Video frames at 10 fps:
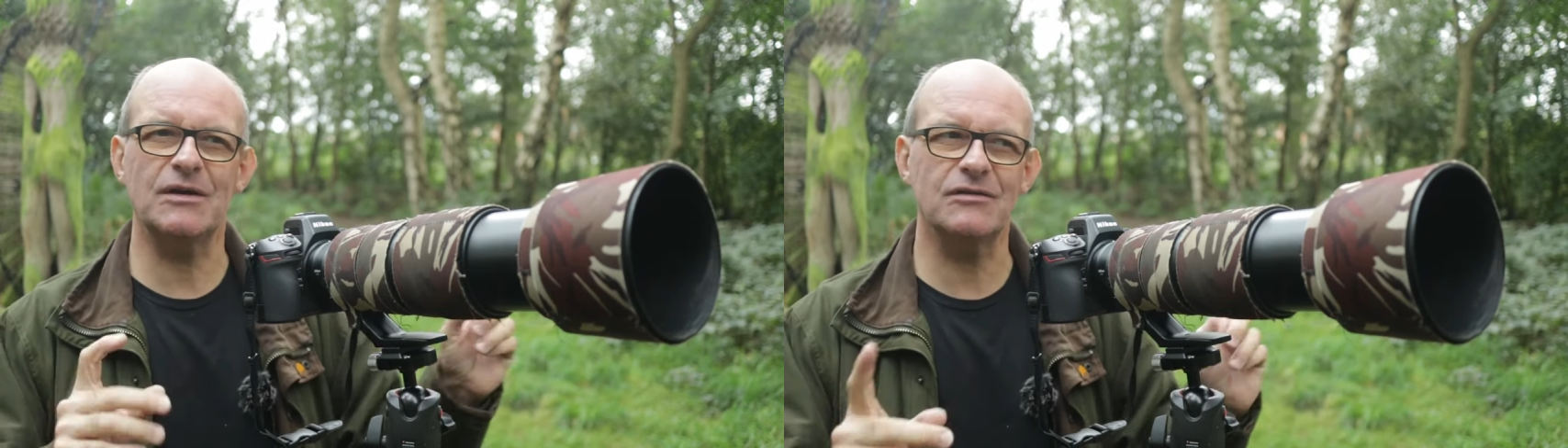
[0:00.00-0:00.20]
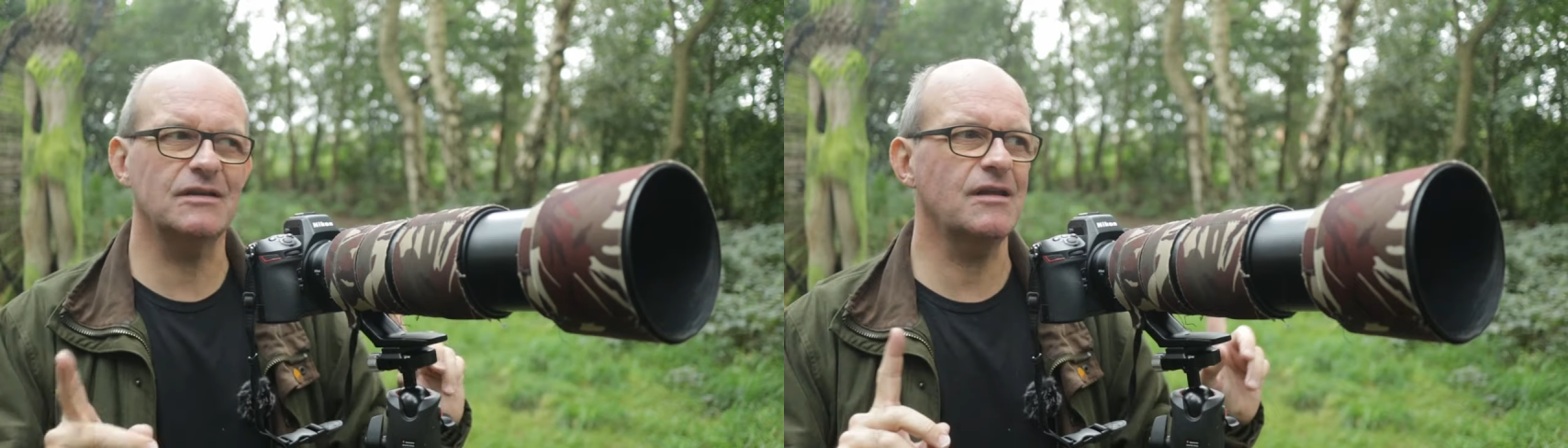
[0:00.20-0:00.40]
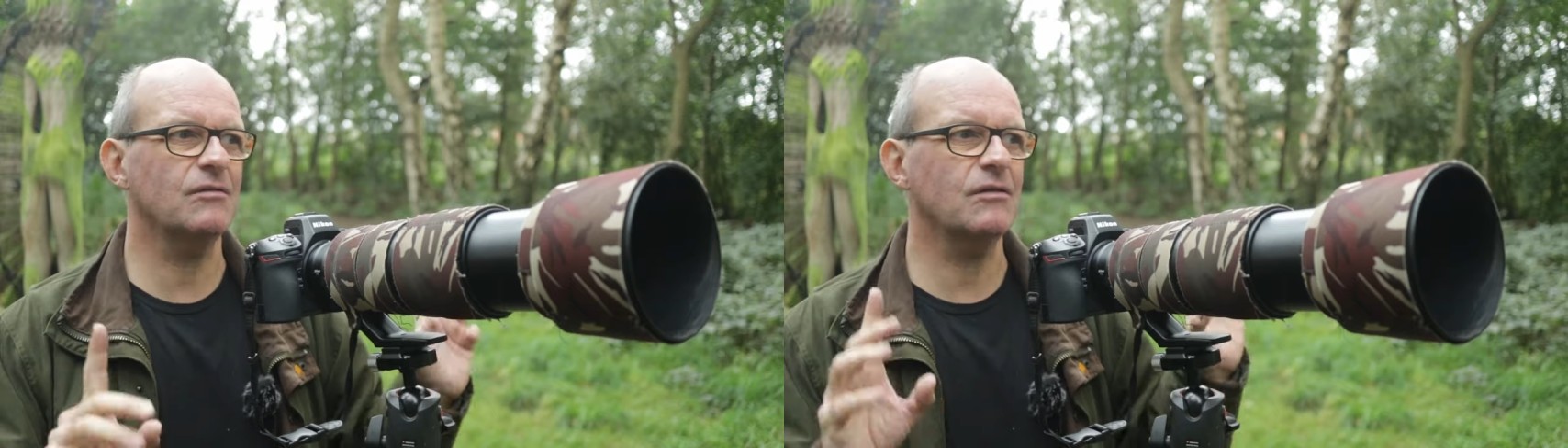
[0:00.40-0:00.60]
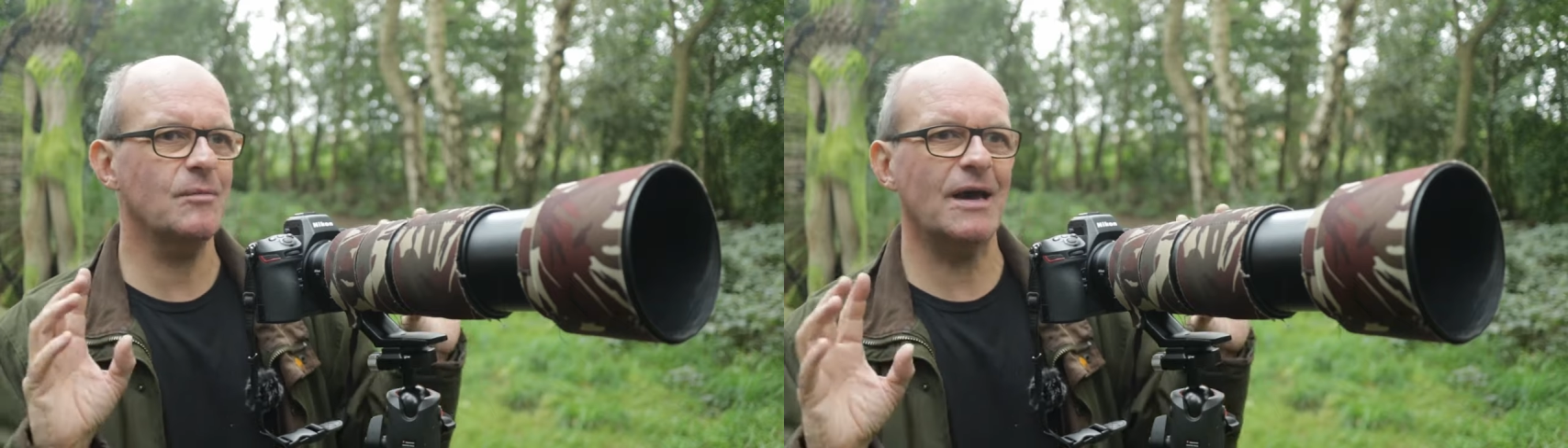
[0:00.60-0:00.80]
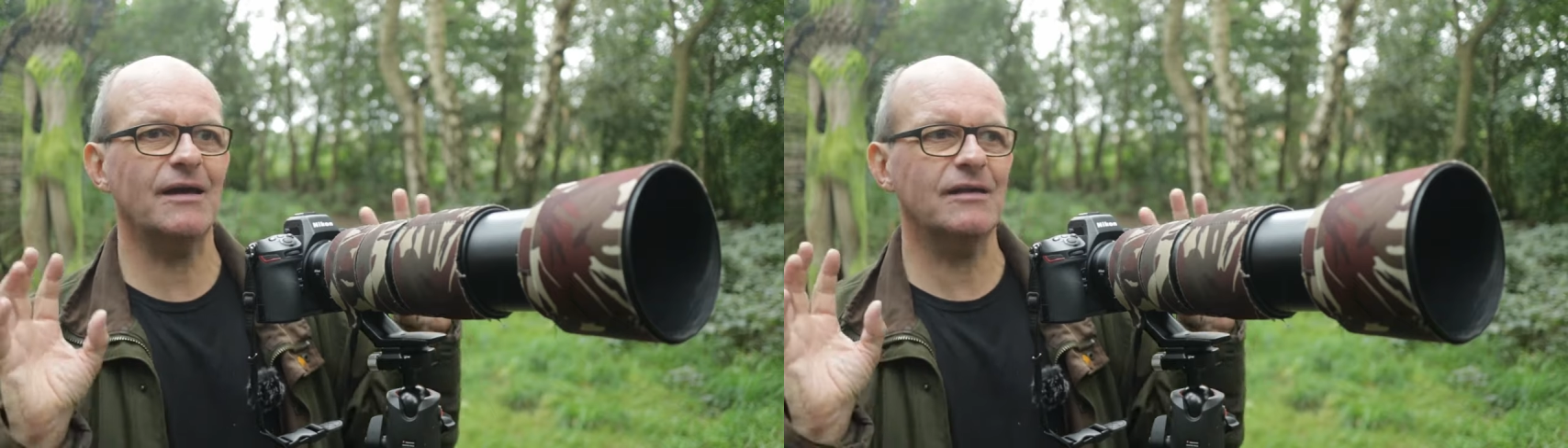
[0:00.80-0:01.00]
because they don't
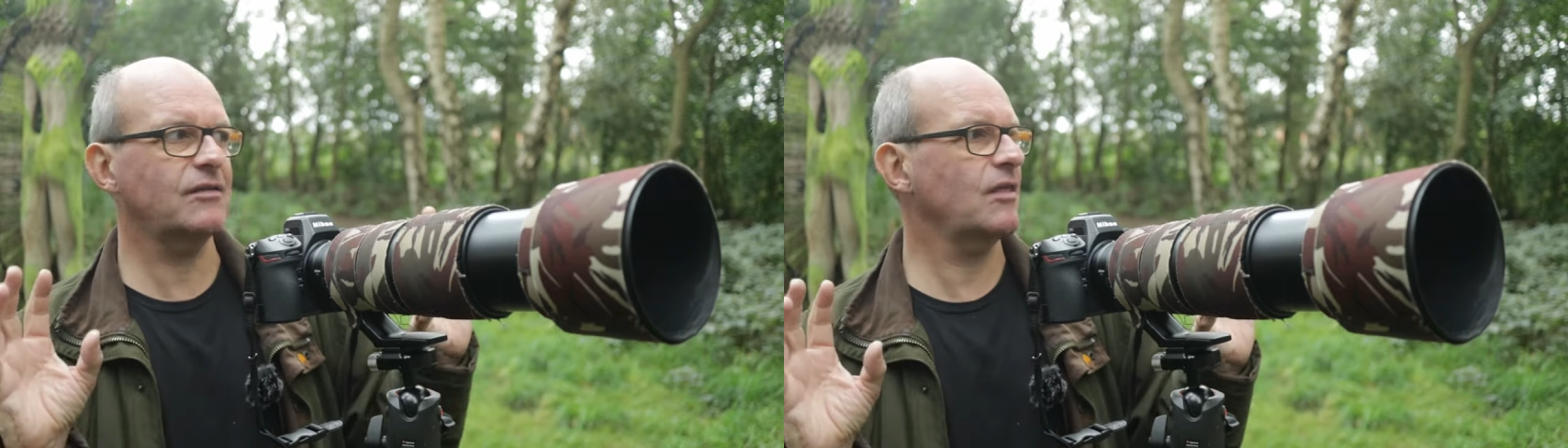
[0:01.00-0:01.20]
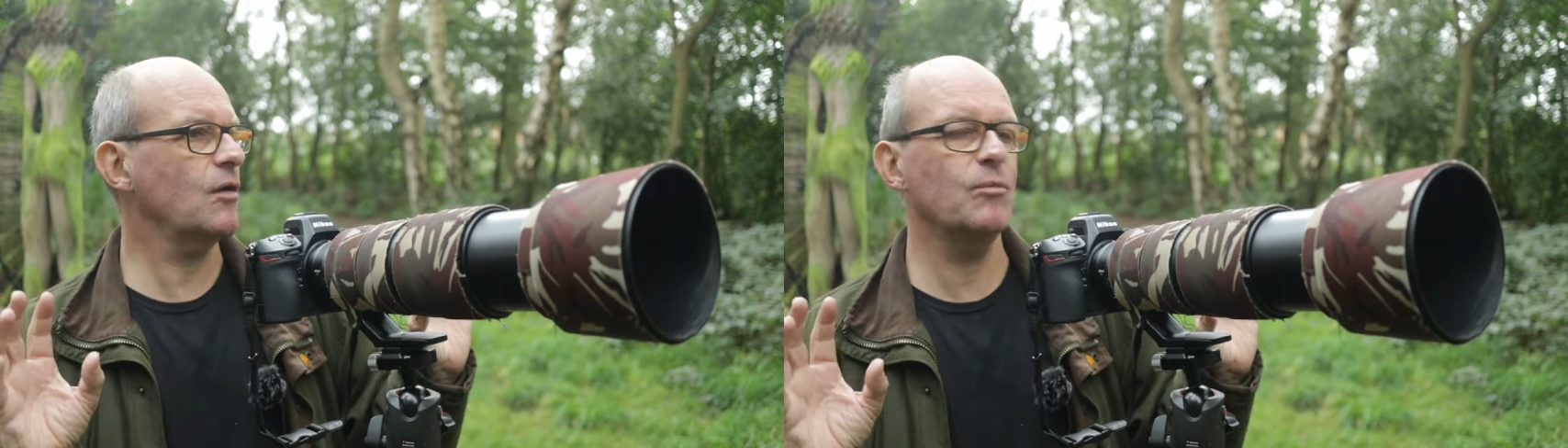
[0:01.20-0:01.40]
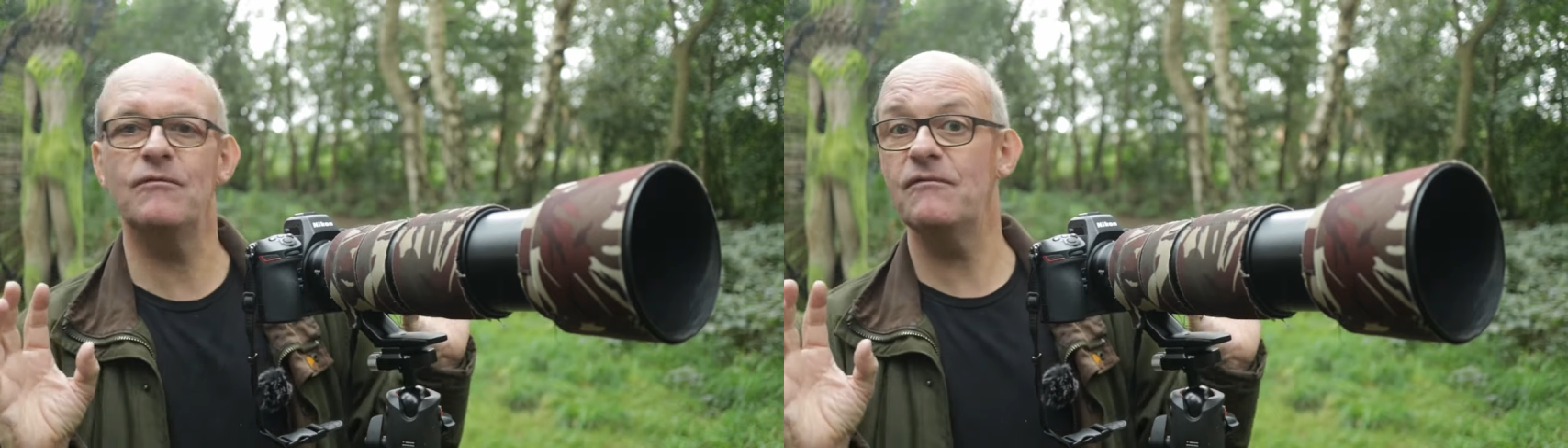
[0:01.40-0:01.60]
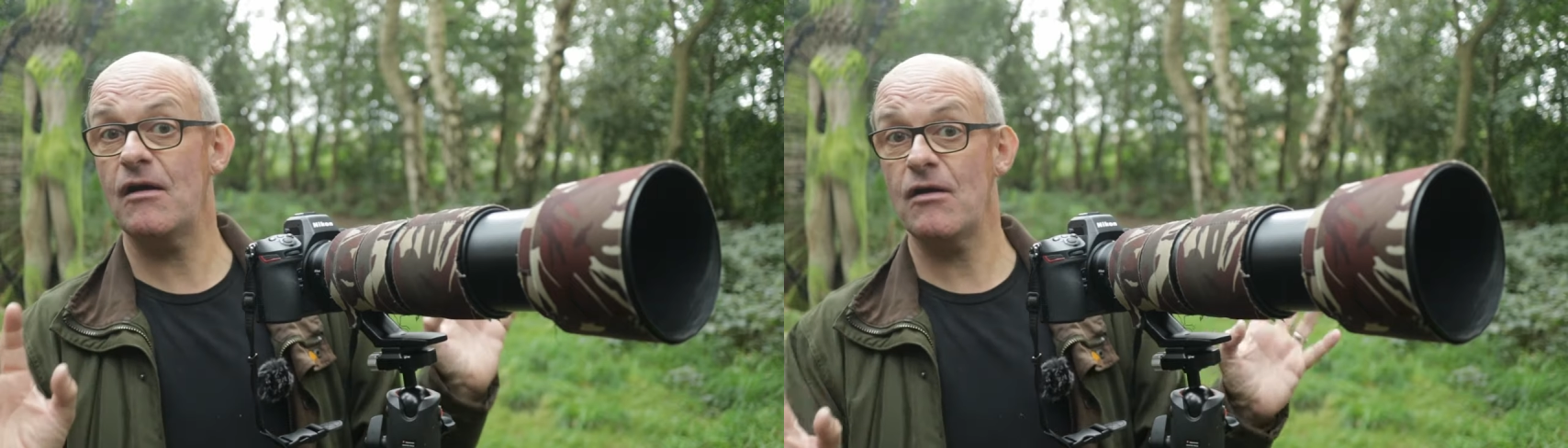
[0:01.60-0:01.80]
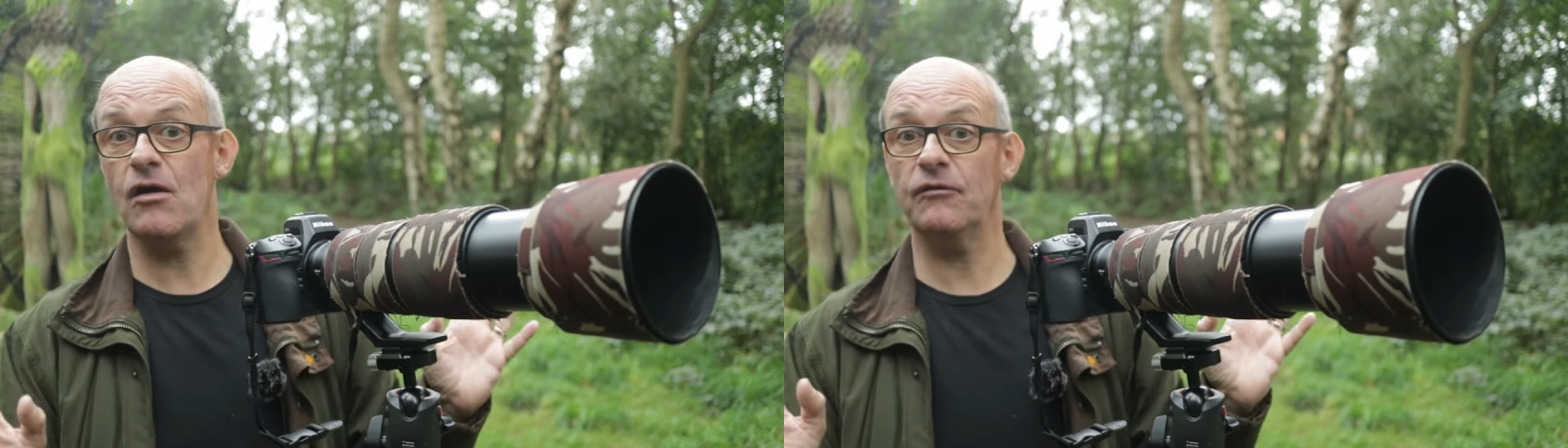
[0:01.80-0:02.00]
come out into the open
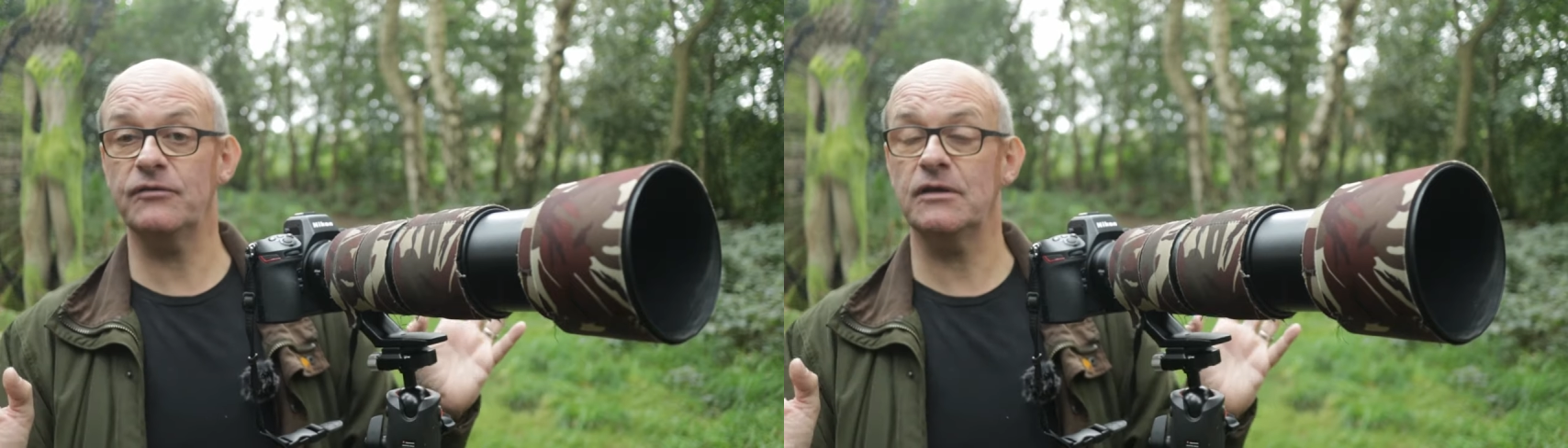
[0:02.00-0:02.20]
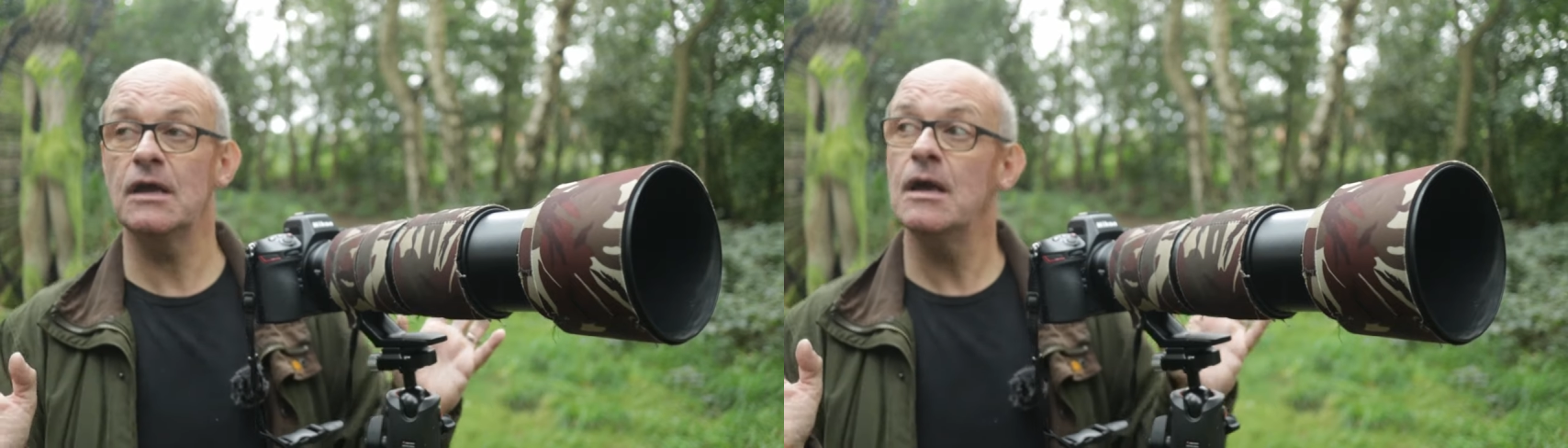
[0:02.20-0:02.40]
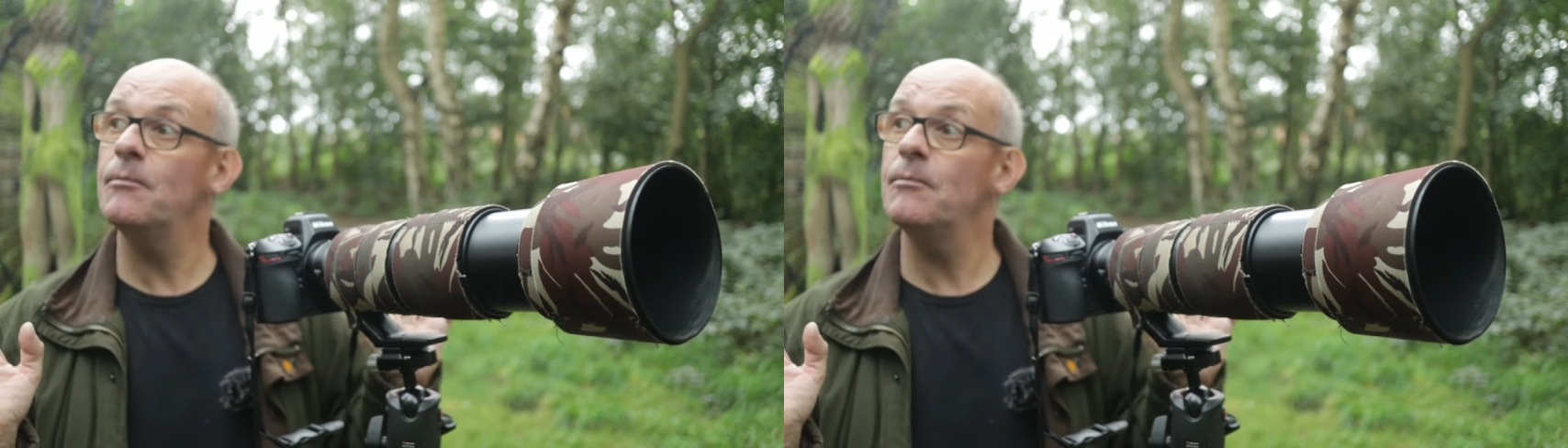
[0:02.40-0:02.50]
very often.